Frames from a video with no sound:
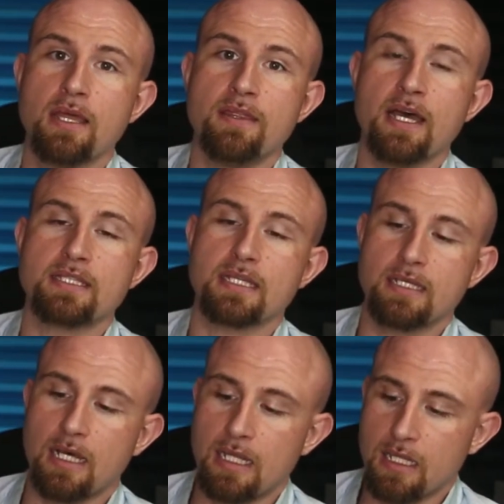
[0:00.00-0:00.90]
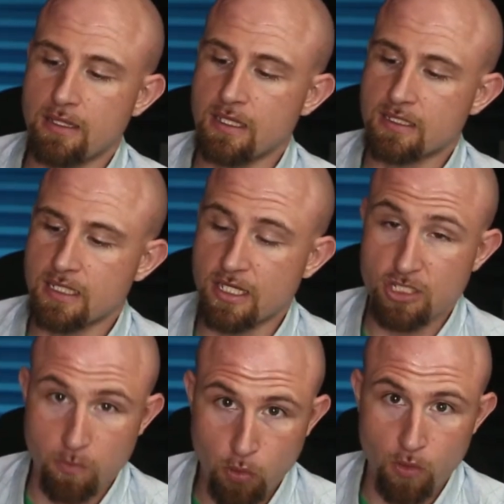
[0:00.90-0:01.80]
that uh, that uh,
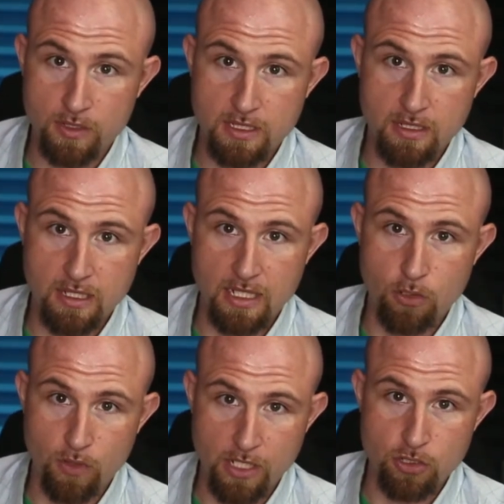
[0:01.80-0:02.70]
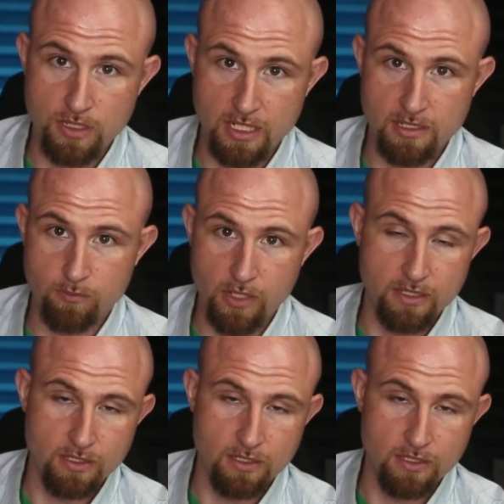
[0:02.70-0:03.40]
support the credential system, right?